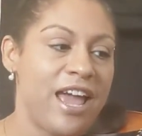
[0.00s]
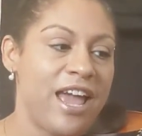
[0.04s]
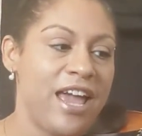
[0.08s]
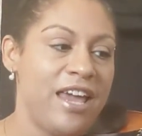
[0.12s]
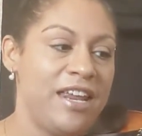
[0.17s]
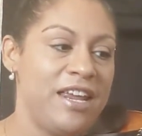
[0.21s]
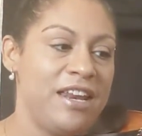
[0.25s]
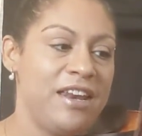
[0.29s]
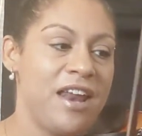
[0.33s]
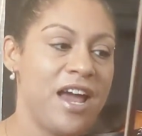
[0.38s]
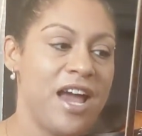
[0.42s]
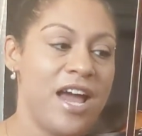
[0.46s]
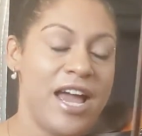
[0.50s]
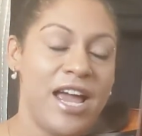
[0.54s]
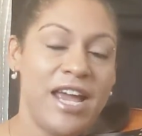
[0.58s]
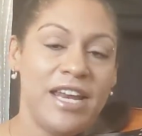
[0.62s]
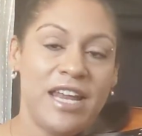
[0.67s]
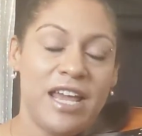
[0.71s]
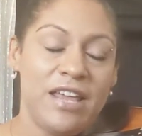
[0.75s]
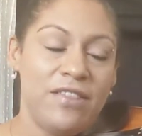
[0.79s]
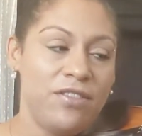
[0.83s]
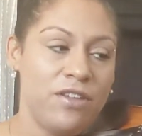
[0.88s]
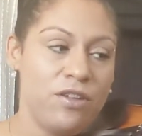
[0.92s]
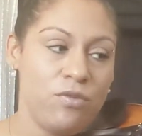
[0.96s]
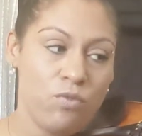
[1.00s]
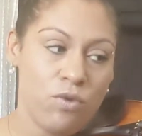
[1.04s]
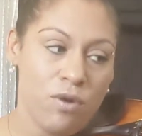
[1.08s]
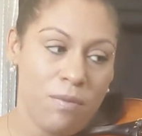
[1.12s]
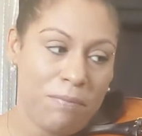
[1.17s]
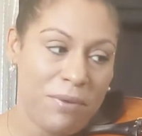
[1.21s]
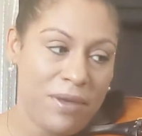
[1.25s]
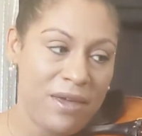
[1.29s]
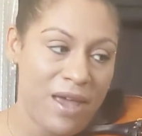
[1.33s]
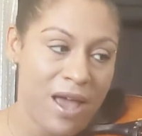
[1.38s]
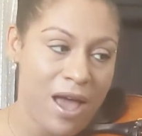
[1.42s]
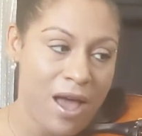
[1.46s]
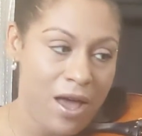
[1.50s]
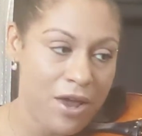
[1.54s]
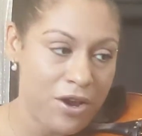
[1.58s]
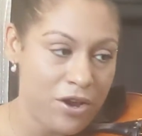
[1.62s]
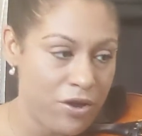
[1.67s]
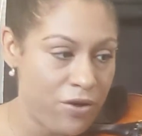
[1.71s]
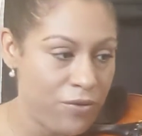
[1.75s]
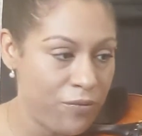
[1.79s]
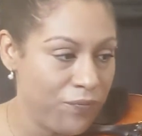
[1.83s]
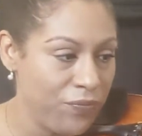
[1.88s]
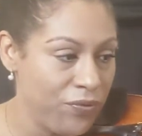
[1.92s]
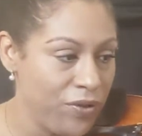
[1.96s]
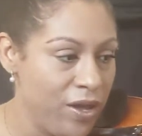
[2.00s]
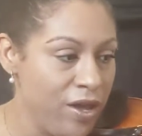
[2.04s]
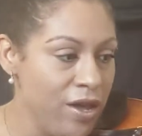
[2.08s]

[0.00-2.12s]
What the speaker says: 89, and then we're piano.